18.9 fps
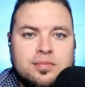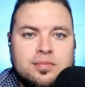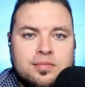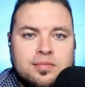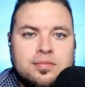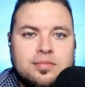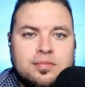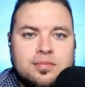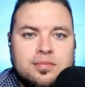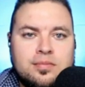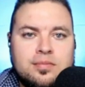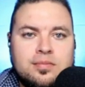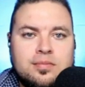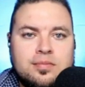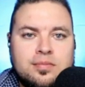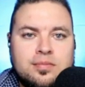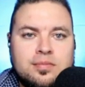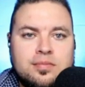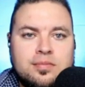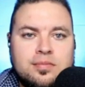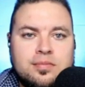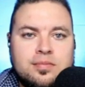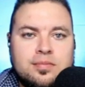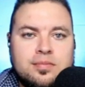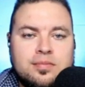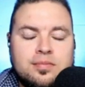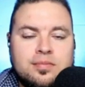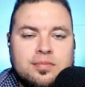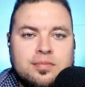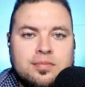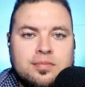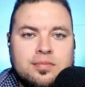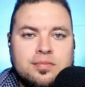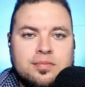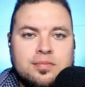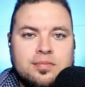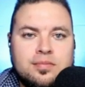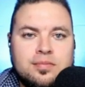
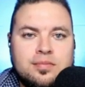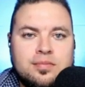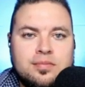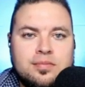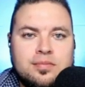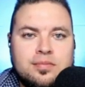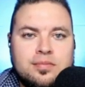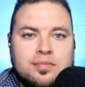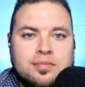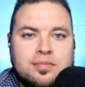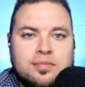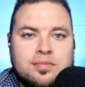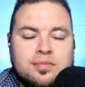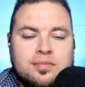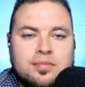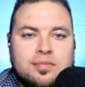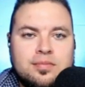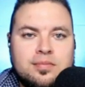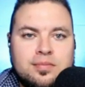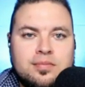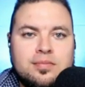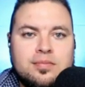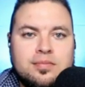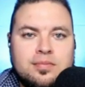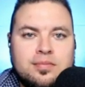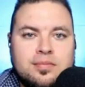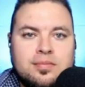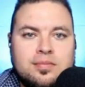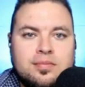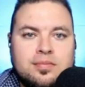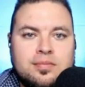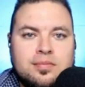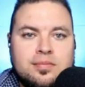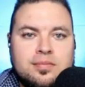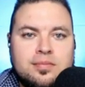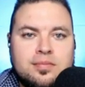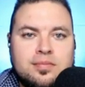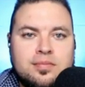
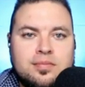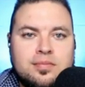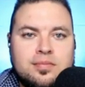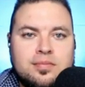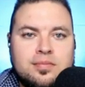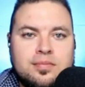No words are spoken by the person on screen.